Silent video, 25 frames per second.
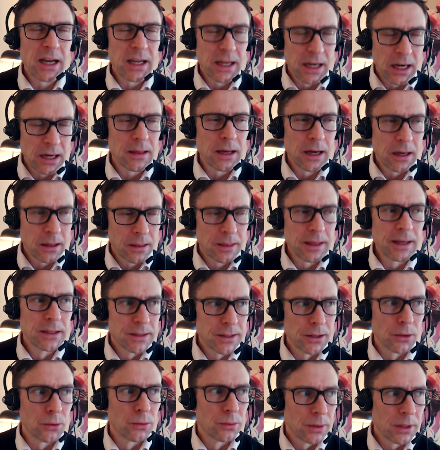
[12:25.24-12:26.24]
I, I, I think
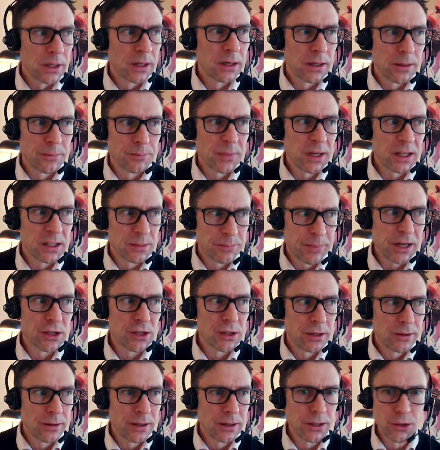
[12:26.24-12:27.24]
so, um,
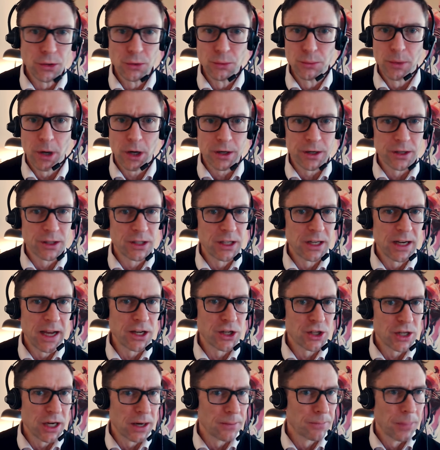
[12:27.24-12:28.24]
especially the new markets in
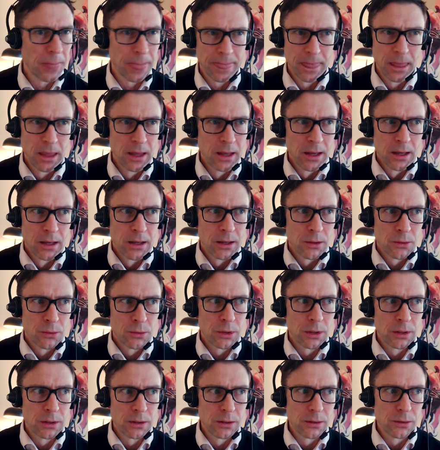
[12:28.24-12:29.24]
Asia.
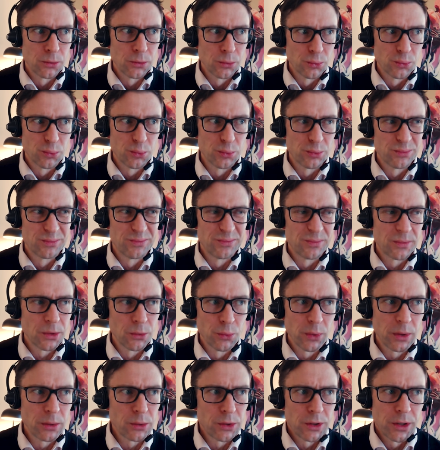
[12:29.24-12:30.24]
Uh,
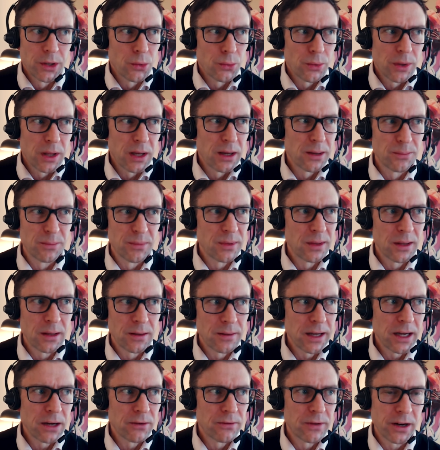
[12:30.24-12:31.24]
well, you know, the,
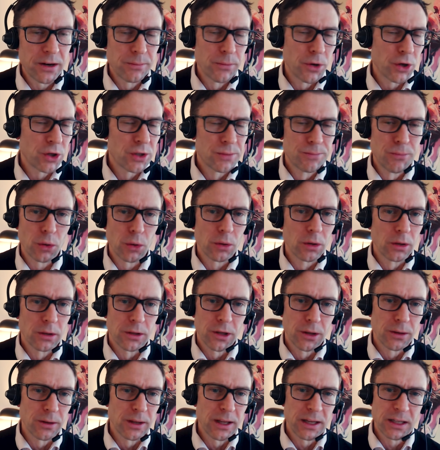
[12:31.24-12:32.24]
the, they are very much
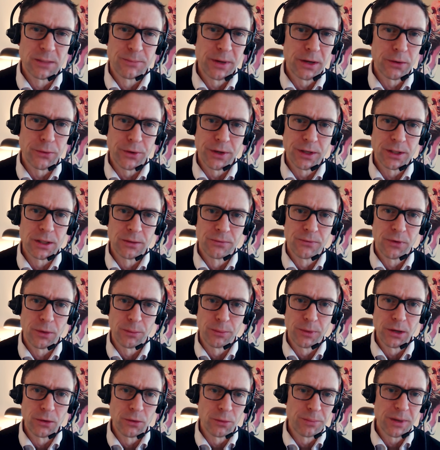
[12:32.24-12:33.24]
modelled on the experiences
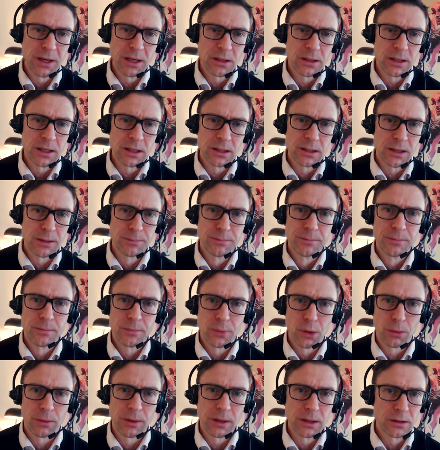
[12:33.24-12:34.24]
from the European system,
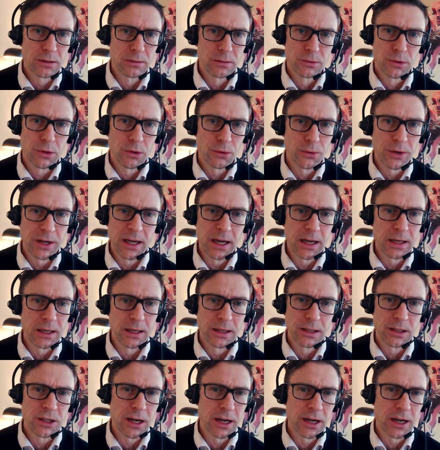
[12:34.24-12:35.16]
both in Korea and in